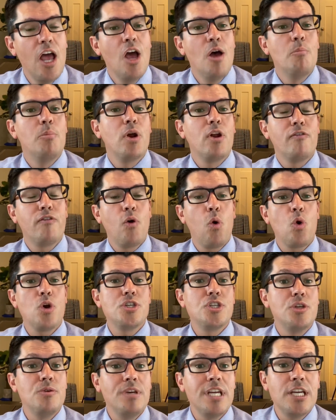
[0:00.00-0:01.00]
But of
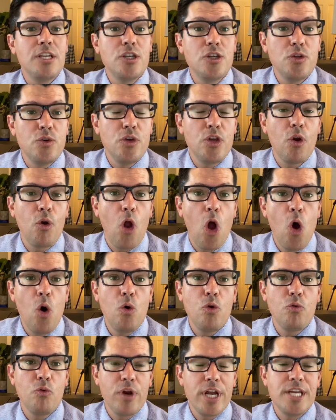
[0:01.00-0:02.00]
course, you need to do your
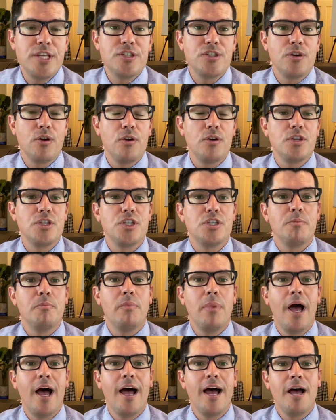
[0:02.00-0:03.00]
own research
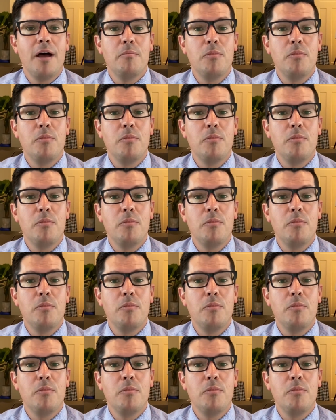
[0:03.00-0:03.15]
uh,